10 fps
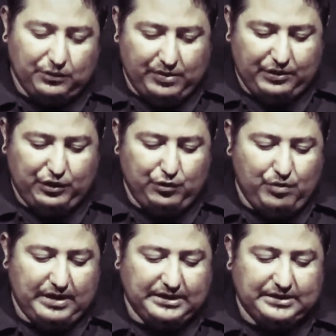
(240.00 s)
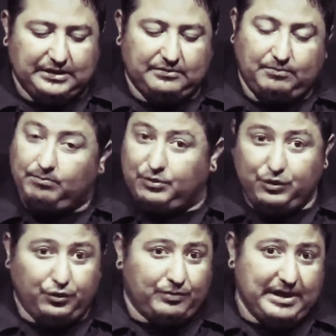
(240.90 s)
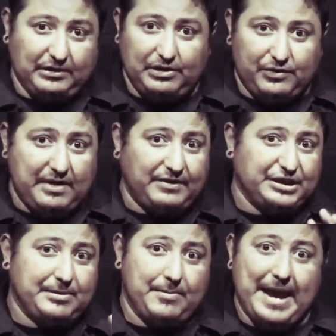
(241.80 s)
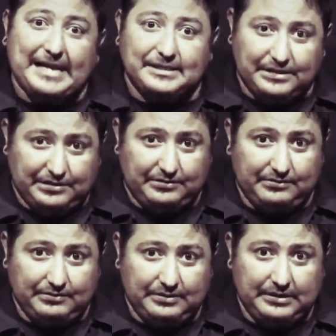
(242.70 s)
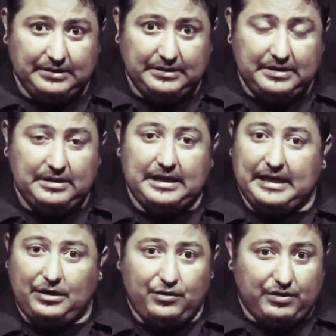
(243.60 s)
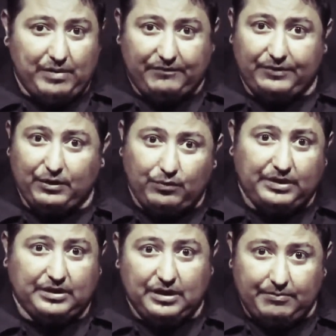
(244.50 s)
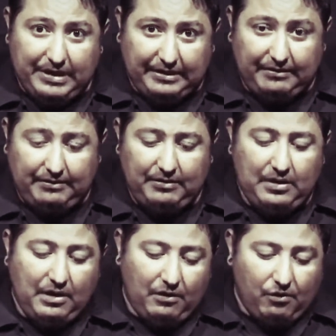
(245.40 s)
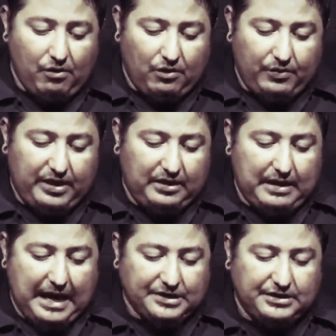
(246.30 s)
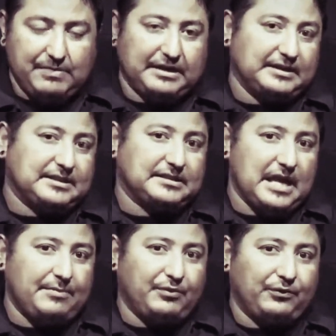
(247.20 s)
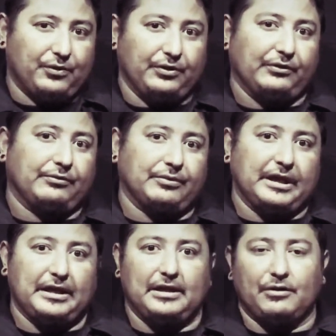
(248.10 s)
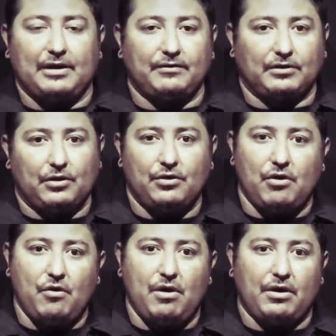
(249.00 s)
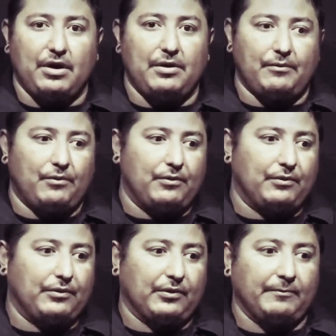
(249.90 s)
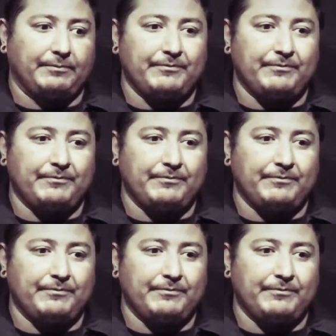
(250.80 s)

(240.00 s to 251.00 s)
though, whether you want us to do the regular engraving, ship it back to you, and you can wait for the other one to come in, or we can actually make this a sample for you and engrave your logo on it or